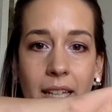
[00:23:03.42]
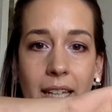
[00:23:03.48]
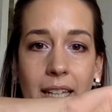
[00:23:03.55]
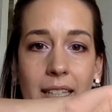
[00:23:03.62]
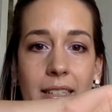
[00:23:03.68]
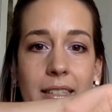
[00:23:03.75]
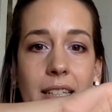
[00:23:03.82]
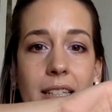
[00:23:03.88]

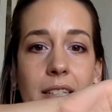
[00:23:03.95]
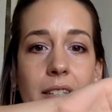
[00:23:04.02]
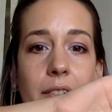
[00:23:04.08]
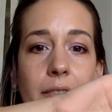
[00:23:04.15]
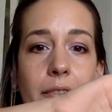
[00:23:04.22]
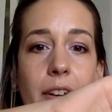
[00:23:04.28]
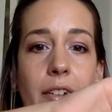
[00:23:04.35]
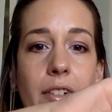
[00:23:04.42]
is this
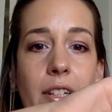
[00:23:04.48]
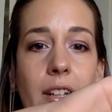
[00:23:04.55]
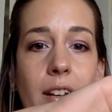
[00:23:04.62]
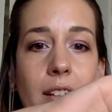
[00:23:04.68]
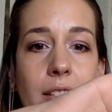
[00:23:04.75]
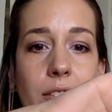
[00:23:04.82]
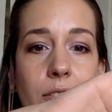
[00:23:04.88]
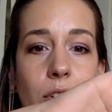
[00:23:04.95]
very
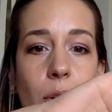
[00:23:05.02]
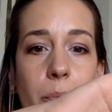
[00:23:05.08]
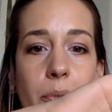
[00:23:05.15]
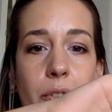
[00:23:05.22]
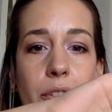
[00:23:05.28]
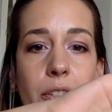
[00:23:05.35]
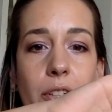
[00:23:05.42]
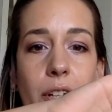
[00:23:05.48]
nice
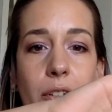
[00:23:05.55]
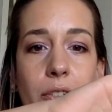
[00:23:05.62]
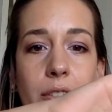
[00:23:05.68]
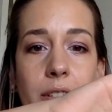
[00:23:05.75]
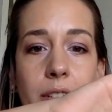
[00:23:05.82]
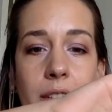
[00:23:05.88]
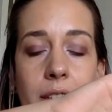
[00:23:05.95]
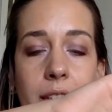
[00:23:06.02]
coppery
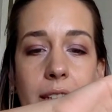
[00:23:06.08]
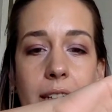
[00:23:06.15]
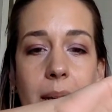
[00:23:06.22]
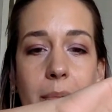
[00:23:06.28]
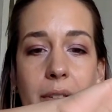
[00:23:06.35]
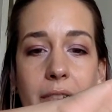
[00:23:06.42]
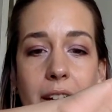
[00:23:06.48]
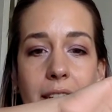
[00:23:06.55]
tone,
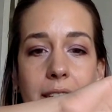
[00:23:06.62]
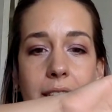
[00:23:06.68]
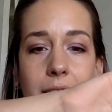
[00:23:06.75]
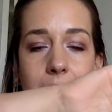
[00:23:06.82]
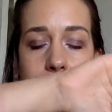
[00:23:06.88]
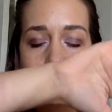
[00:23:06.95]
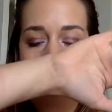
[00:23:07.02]
Captivating.